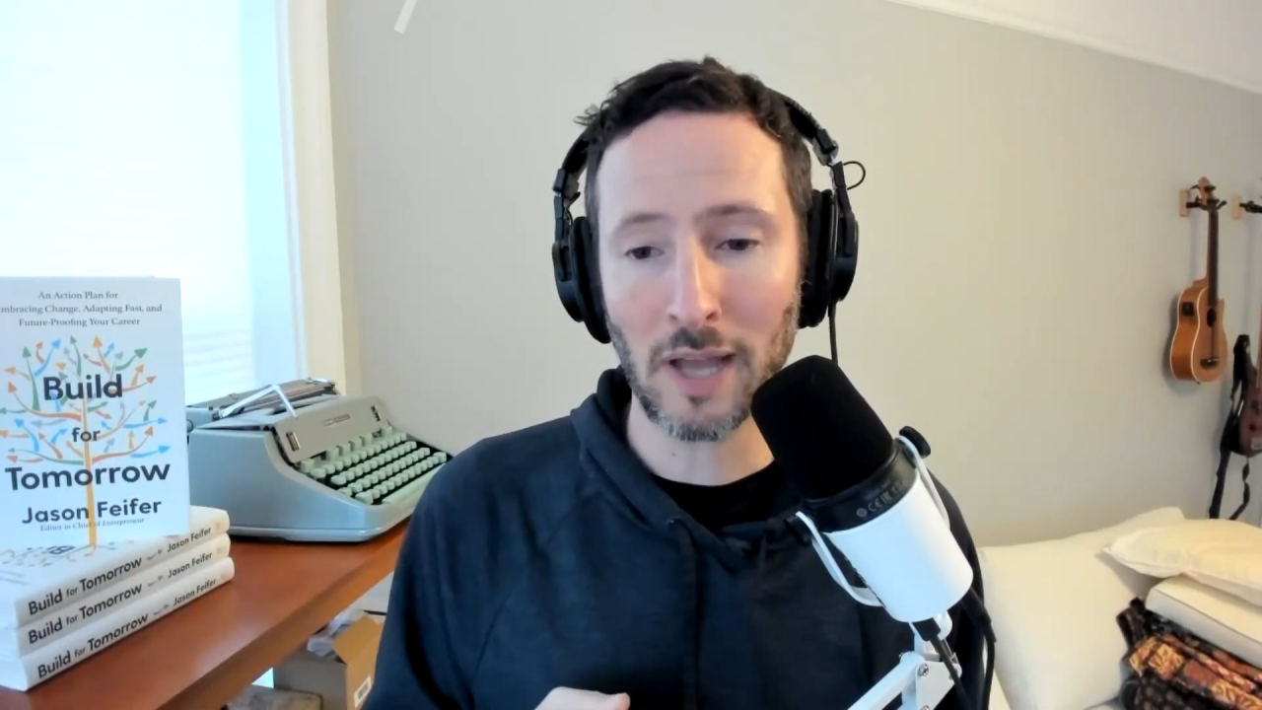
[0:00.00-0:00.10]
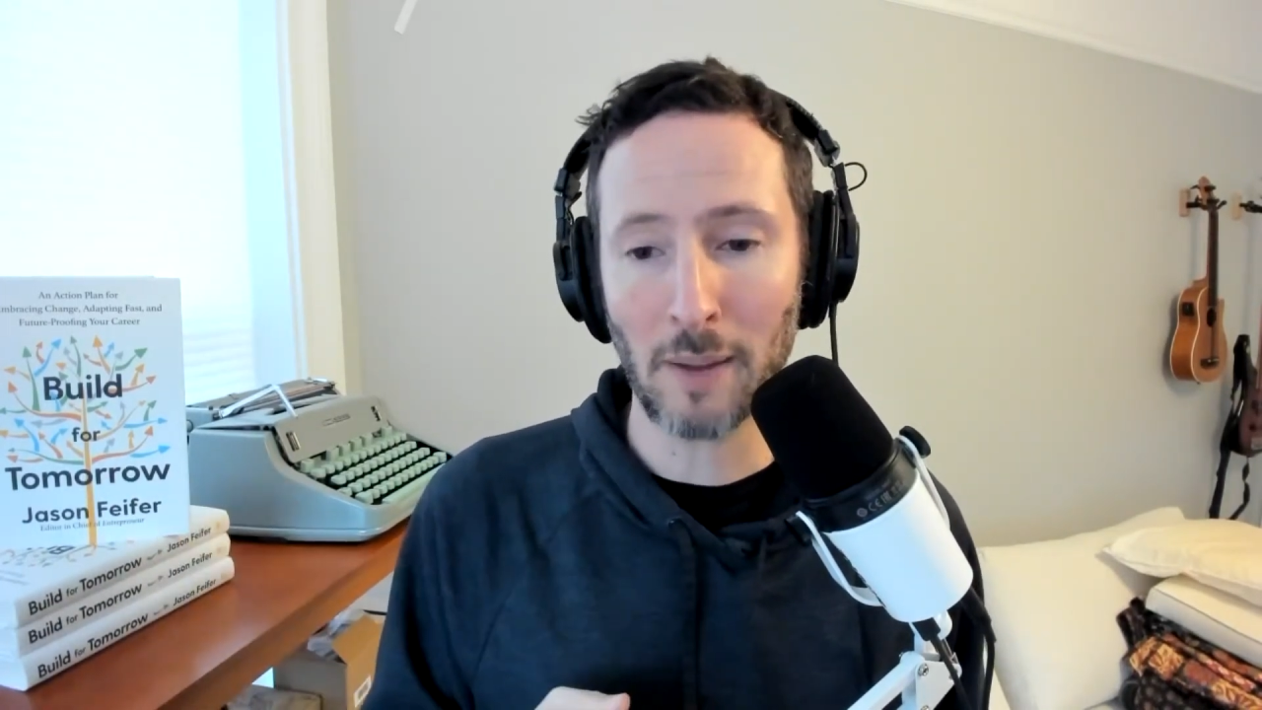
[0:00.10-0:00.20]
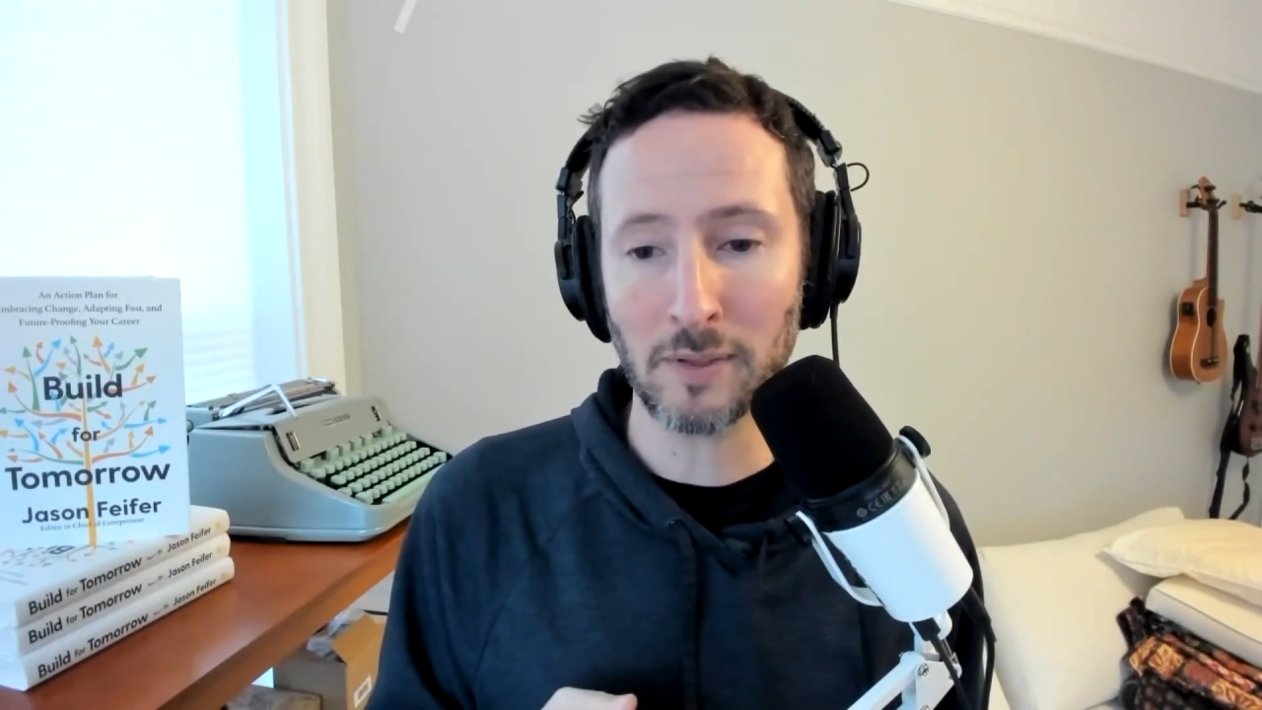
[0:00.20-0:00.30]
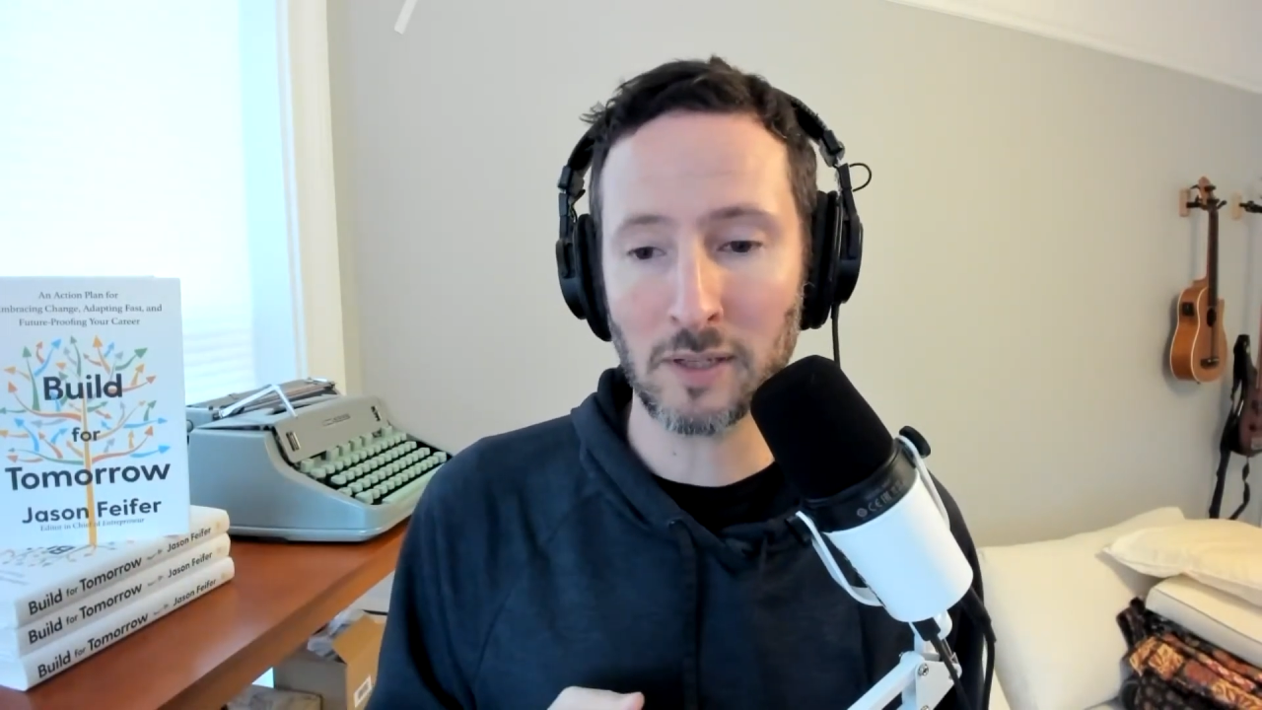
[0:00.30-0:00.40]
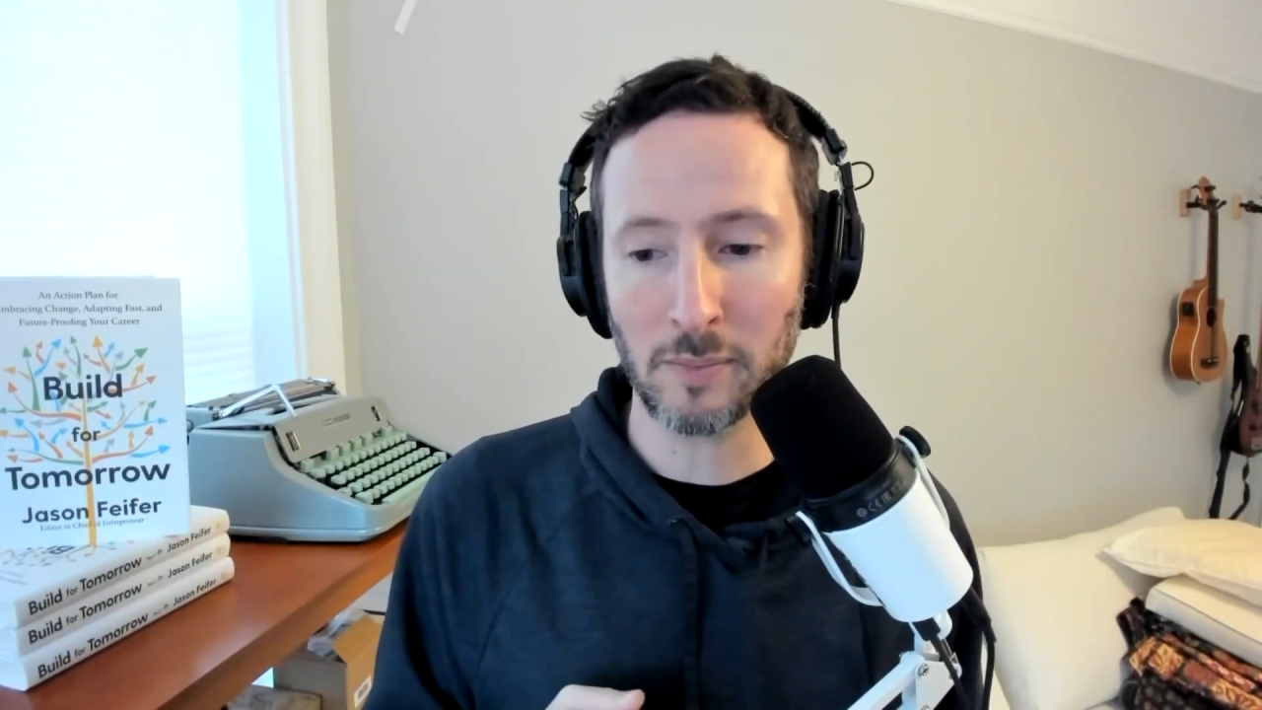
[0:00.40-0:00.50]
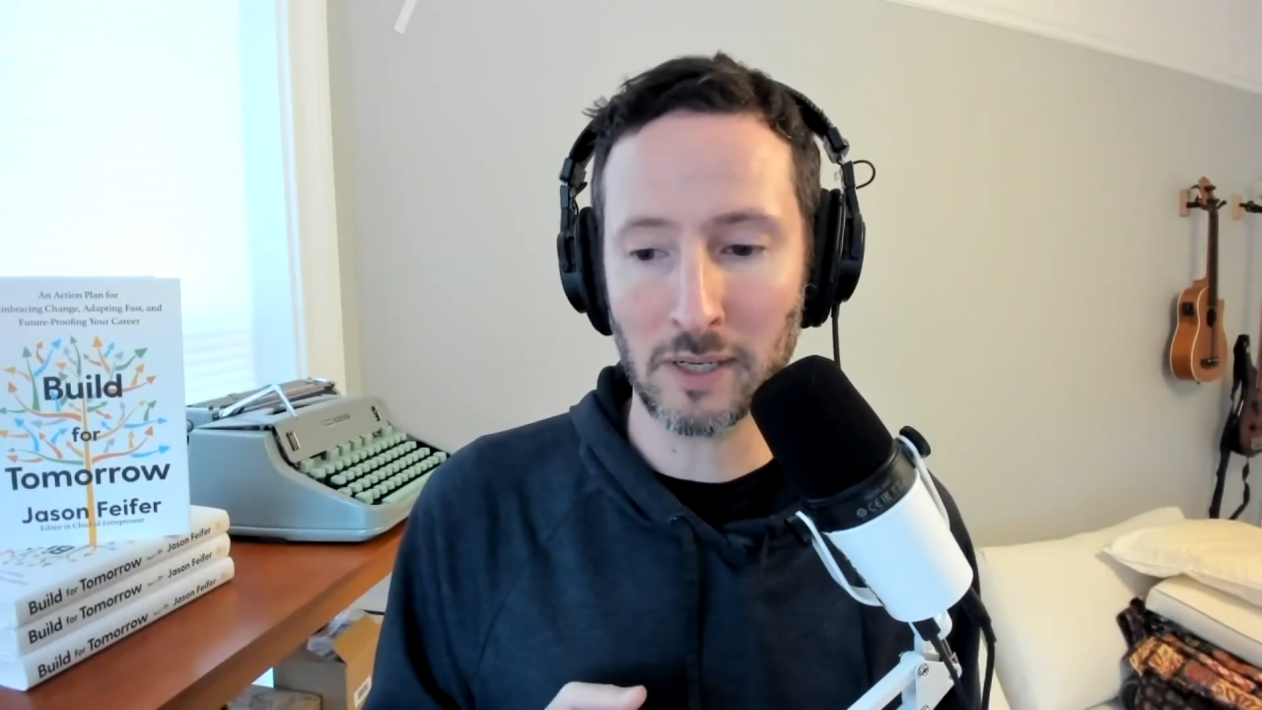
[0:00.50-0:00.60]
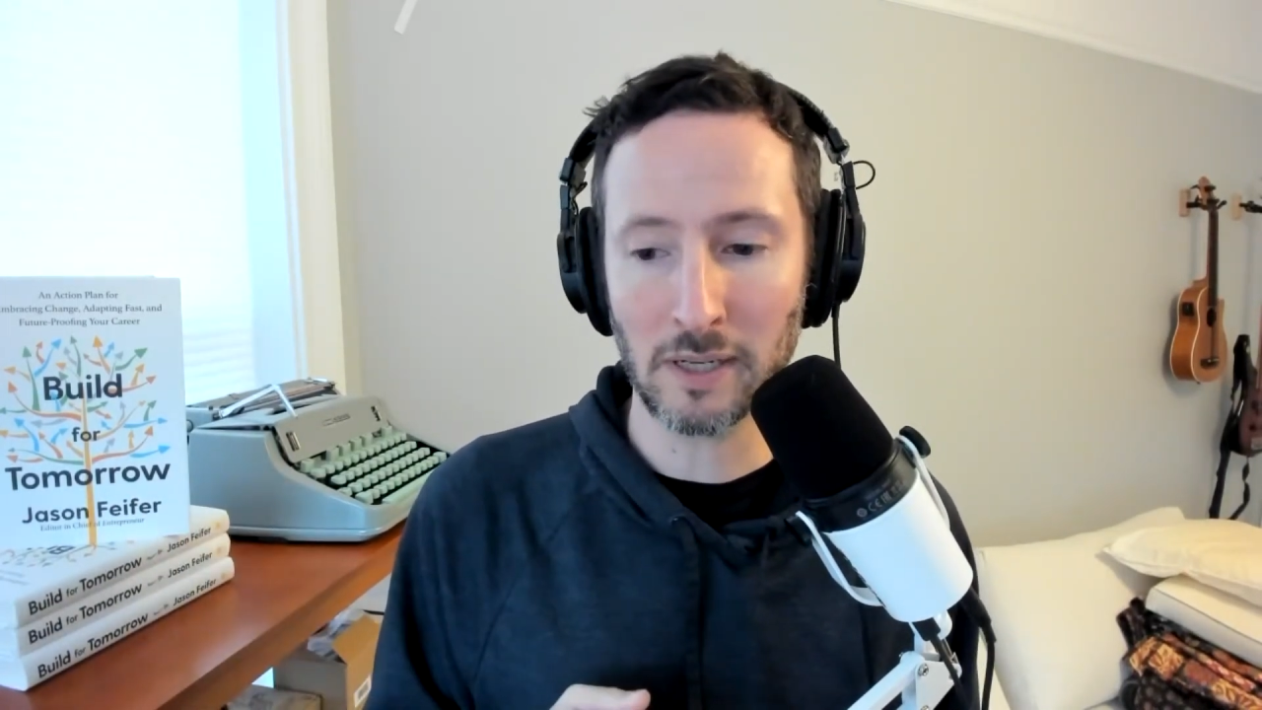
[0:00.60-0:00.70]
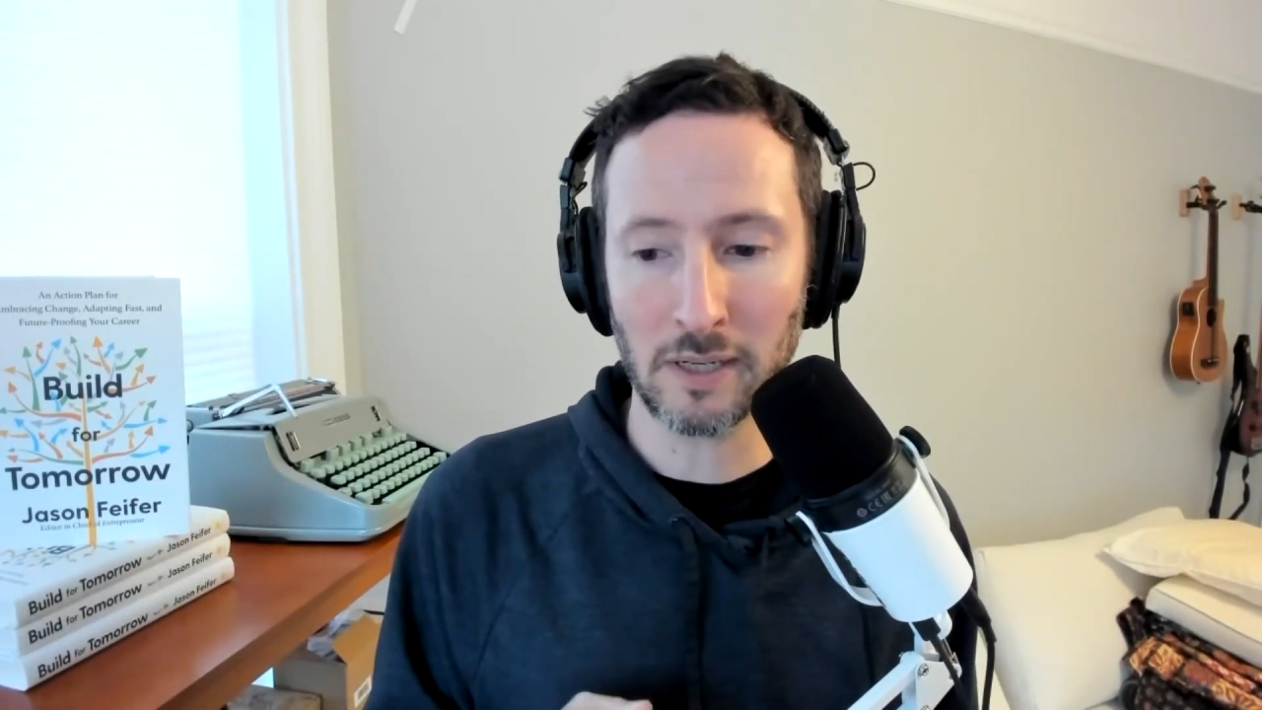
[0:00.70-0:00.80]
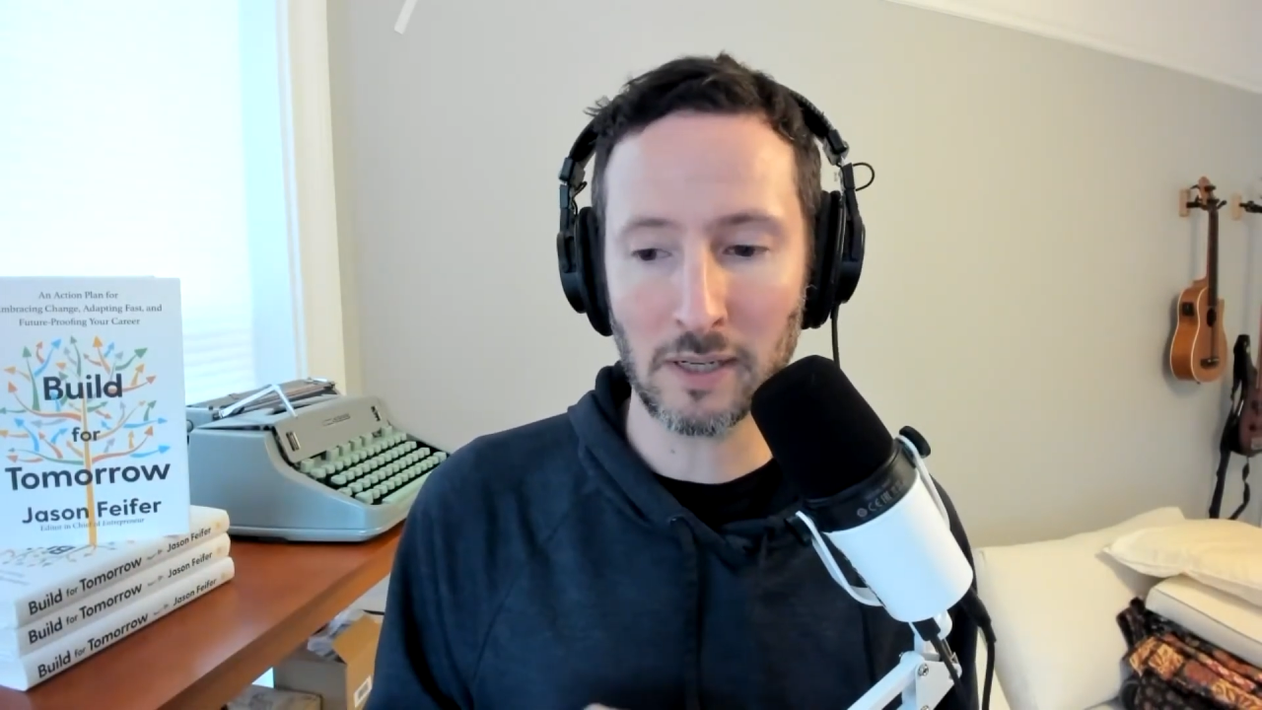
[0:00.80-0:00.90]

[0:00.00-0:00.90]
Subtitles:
happen to be